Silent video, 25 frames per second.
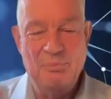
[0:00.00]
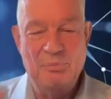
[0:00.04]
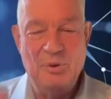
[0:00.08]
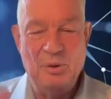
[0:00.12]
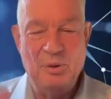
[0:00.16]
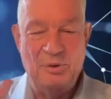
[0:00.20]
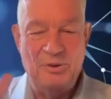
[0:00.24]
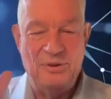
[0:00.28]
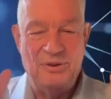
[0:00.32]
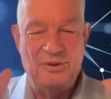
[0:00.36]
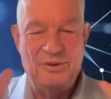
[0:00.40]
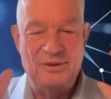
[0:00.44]

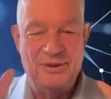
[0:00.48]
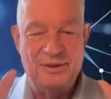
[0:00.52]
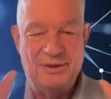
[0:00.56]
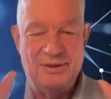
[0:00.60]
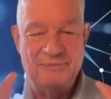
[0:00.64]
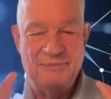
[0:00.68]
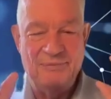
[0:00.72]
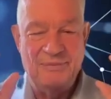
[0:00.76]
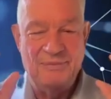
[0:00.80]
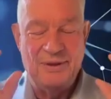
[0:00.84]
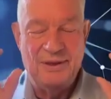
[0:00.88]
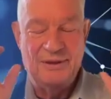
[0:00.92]
both
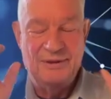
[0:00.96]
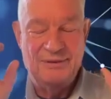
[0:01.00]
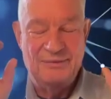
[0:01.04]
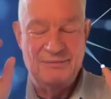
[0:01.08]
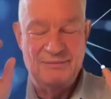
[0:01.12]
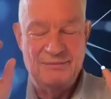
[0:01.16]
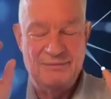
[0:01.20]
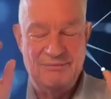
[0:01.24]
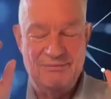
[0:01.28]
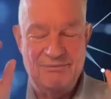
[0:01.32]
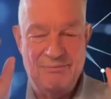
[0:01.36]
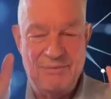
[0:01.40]
the
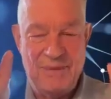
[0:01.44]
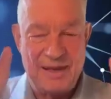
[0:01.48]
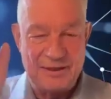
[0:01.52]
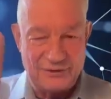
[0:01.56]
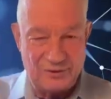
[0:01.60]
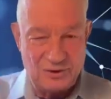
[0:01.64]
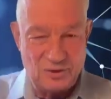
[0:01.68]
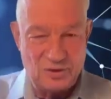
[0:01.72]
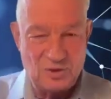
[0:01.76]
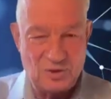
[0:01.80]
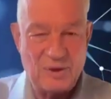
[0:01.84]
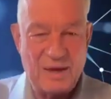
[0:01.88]

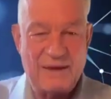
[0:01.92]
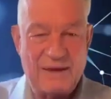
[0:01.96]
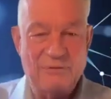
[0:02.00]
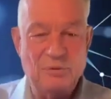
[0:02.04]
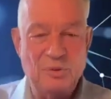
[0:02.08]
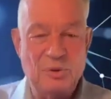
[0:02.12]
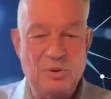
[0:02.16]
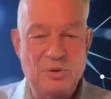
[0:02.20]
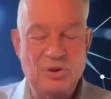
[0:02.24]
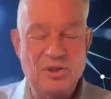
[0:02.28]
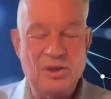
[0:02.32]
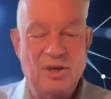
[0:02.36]
message you have
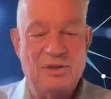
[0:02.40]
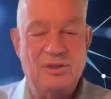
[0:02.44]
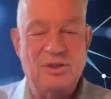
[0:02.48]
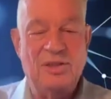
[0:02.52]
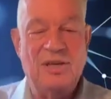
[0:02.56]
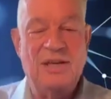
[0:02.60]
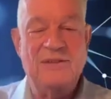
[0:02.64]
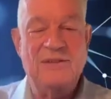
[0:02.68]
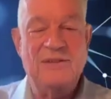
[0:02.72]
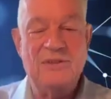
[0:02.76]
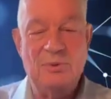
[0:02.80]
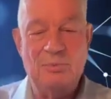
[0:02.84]
when you talk to
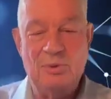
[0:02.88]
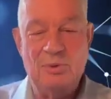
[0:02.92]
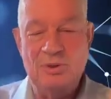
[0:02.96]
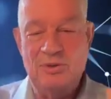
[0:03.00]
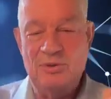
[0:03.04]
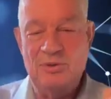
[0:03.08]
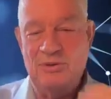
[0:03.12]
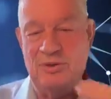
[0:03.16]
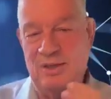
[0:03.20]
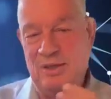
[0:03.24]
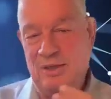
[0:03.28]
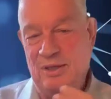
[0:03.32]

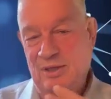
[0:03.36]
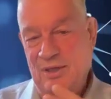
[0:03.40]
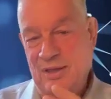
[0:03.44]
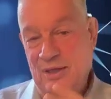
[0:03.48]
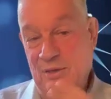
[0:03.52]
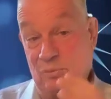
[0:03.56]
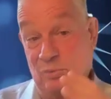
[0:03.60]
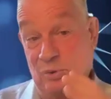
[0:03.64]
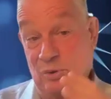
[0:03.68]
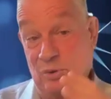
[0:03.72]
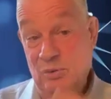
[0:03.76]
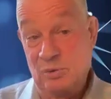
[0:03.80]
customers and
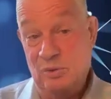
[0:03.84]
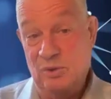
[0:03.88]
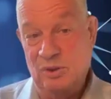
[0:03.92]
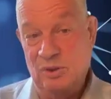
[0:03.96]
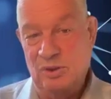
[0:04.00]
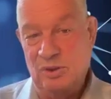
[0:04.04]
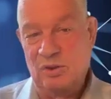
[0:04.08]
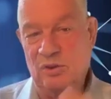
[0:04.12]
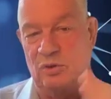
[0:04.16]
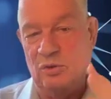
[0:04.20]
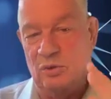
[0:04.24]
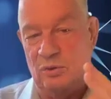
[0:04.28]
then when you
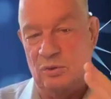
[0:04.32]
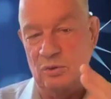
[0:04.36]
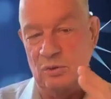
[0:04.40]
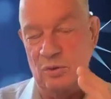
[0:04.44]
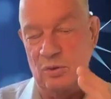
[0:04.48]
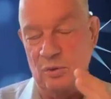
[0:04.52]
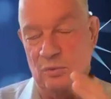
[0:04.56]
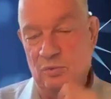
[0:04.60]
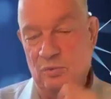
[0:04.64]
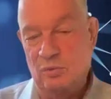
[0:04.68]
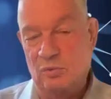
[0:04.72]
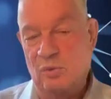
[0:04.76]
look at
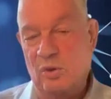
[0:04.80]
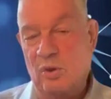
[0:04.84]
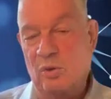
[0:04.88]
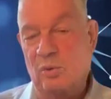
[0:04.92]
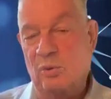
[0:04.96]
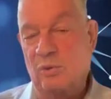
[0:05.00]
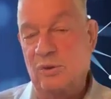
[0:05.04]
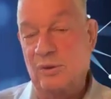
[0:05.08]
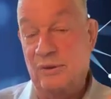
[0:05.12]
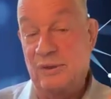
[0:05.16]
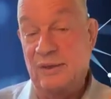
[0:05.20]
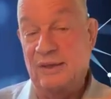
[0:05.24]
your own
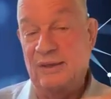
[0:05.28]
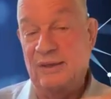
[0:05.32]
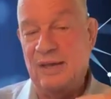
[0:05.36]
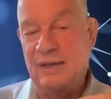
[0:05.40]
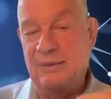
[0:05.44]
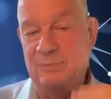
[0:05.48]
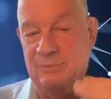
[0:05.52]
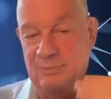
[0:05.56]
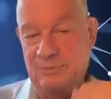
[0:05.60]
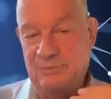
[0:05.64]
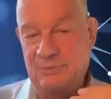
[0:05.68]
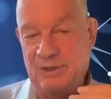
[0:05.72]
growth and the
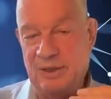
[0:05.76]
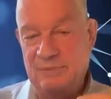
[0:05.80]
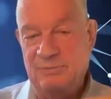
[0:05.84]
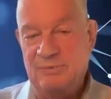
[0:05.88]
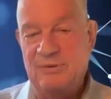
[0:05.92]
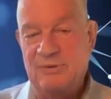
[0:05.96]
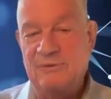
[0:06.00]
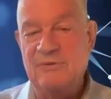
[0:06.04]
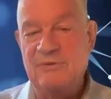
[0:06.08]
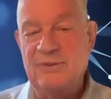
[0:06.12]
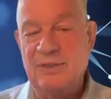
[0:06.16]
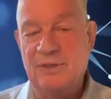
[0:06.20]

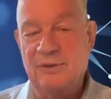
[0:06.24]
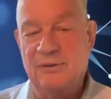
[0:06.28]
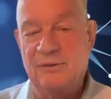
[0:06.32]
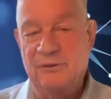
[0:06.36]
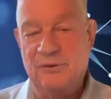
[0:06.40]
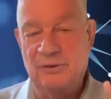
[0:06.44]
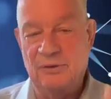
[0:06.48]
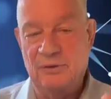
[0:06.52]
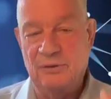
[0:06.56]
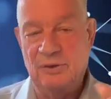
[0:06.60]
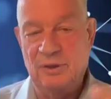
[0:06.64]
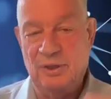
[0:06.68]
types of skills
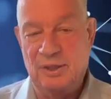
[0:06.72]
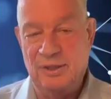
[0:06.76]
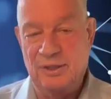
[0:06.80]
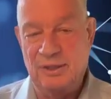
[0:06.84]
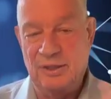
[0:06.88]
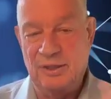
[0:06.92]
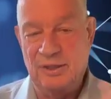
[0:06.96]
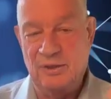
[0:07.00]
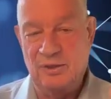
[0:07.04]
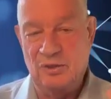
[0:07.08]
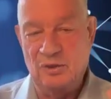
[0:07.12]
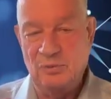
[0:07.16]
that you're going to
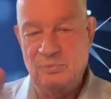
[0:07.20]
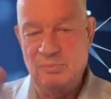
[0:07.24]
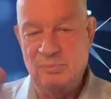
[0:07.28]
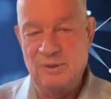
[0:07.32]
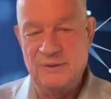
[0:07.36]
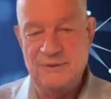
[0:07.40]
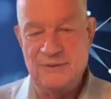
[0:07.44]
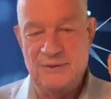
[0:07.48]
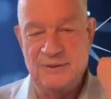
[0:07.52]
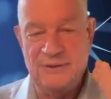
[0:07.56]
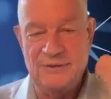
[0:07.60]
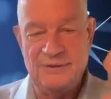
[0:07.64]
need in your
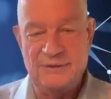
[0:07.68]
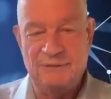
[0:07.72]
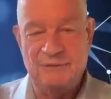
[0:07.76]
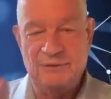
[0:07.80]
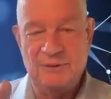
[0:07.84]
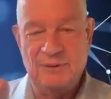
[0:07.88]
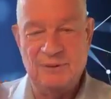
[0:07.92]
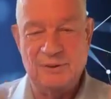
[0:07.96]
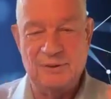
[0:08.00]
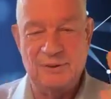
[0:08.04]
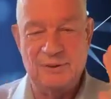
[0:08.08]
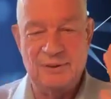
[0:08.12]
business. If
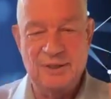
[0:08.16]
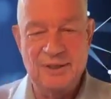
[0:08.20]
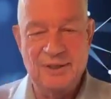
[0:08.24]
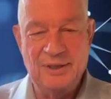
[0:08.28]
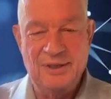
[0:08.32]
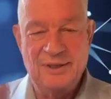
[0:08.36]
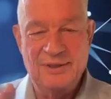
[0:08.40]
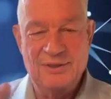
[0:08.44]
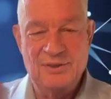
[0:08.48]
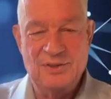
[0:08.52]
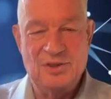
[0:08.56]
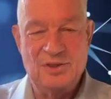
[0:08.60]
you could
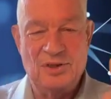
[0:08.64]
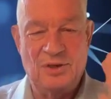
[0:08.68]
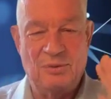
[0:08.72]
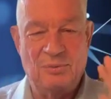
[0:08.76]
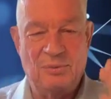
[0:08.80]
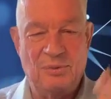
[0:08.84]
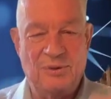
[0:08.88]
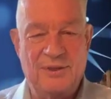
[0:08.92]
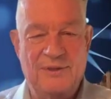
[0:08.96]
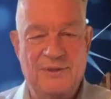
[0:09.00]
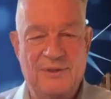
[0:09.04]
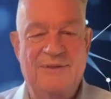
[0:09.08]
share
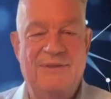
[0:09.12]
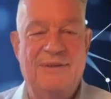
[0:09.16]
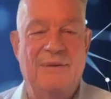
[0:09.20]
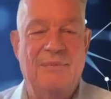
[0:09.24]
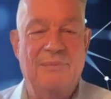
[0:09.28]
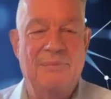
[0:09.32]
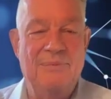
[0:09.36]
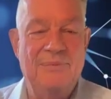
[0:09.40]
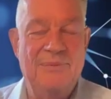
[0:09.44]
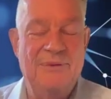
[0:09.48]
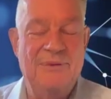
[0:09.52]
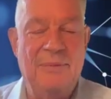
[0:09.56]
with us
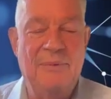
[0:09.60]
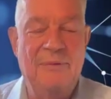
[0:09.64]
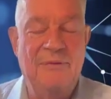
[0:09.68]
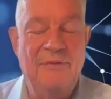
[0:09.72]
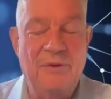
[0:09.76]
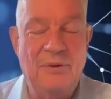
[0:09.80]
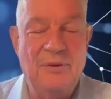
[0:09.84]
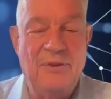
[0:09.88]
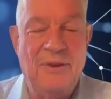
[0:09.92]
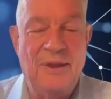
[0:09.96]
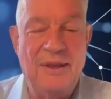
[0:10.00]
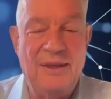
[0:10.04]
some of
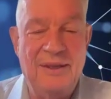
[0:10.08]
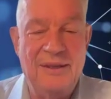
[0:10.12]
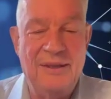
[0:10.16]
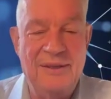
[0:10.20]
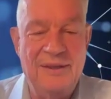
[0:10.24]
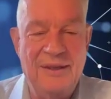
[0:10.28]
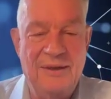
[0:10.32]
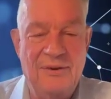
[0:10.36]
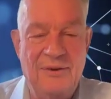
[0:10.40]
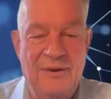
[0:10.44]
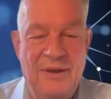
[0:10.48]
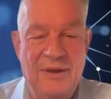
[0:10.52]
your thinking
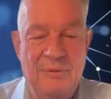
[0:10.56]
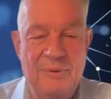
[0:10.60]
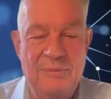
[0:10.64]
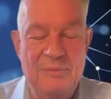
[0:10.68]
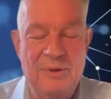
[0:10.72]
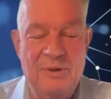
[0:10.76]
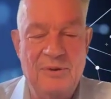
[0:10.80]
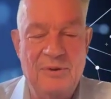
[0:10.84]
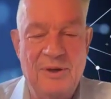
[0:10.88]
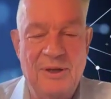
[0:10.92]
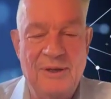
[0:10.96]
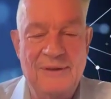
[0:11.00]
there, that would
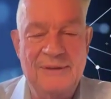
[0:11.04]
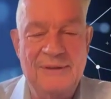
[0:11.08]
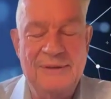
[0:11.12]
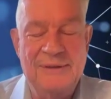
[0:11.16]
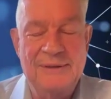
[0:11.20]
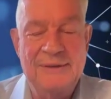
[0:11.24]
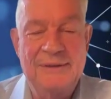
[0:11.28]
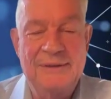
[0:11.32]
be great.